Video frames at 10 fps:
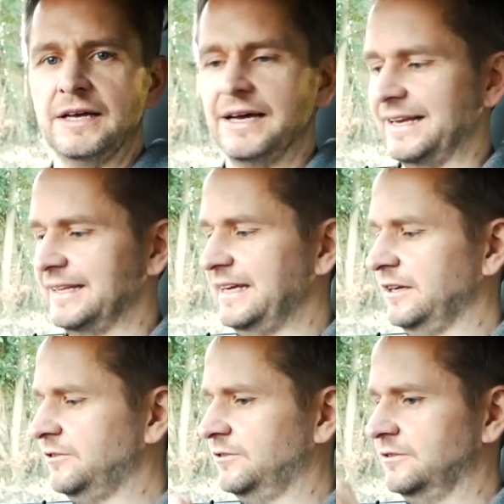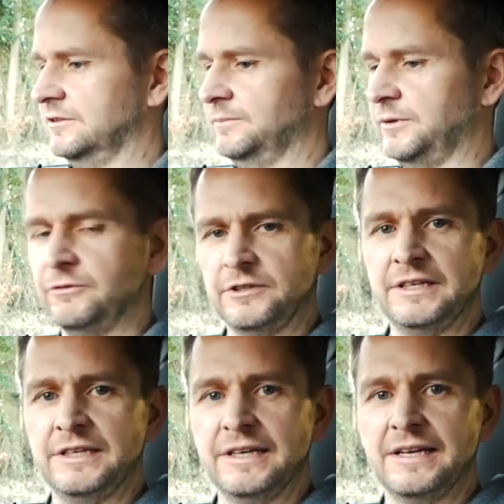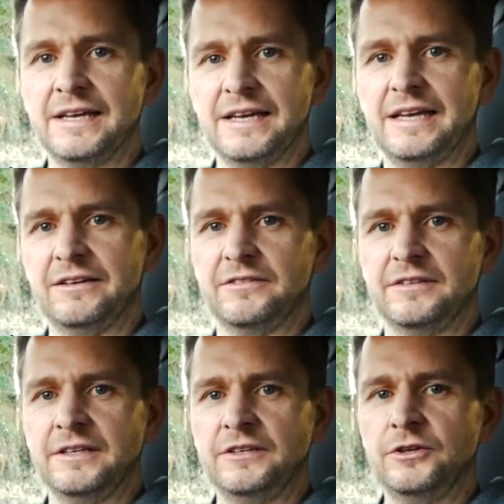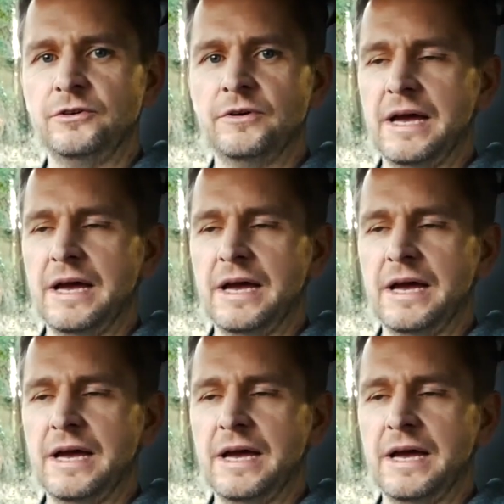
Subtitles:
and this beauty is the new